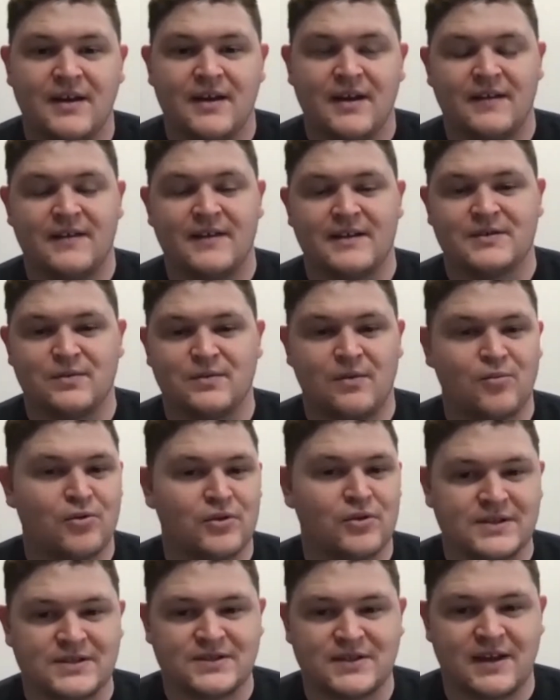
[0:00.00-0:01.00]
And that's why I'm
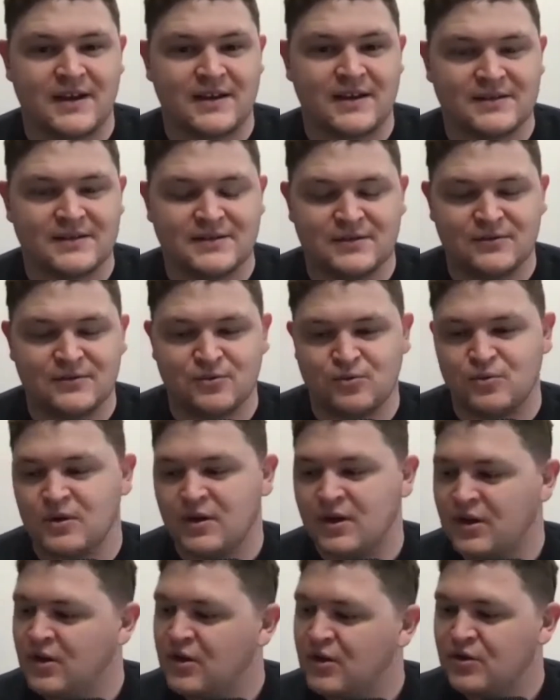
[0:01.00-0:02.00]
really excited to
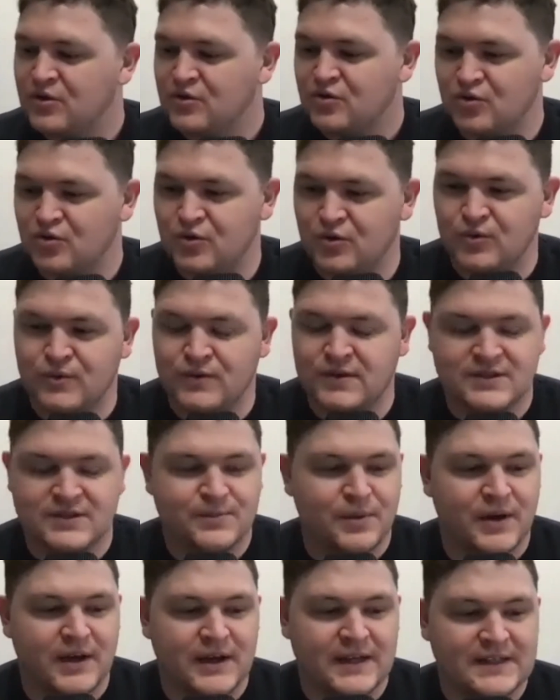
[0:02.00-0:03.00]
do this
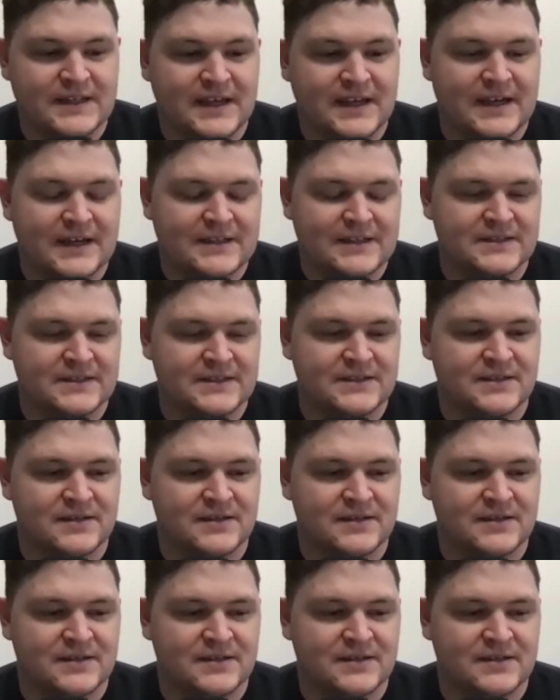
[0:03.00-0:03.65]
podcast